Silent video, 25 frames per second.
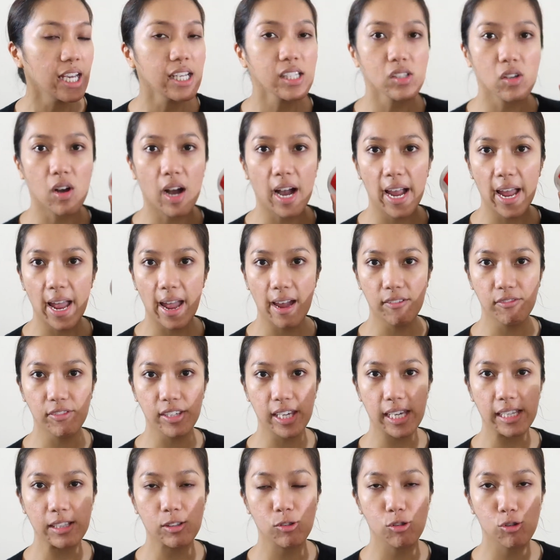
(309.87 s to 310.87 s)
So I have
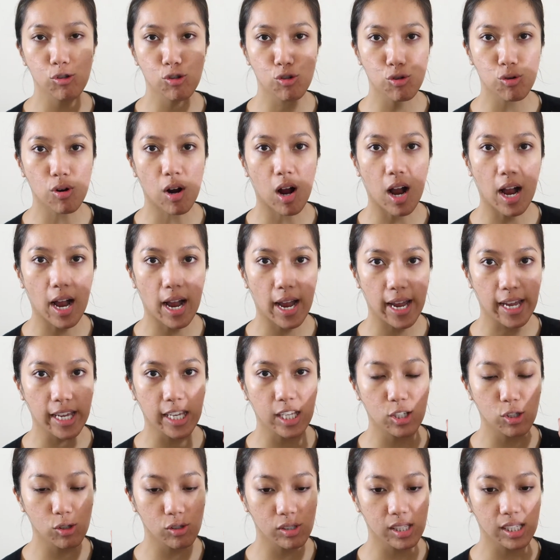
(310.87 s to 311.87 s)
yet to try
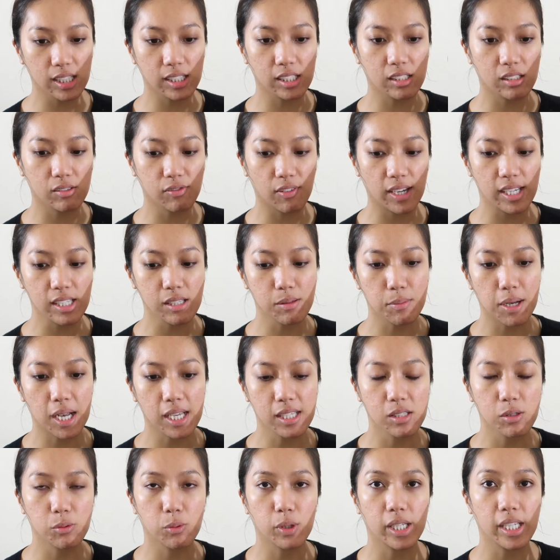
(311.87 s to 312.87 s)
using this face
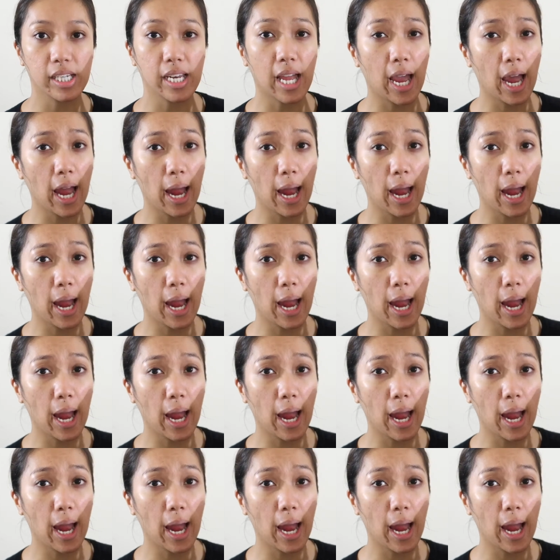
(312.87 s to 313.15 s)
mask with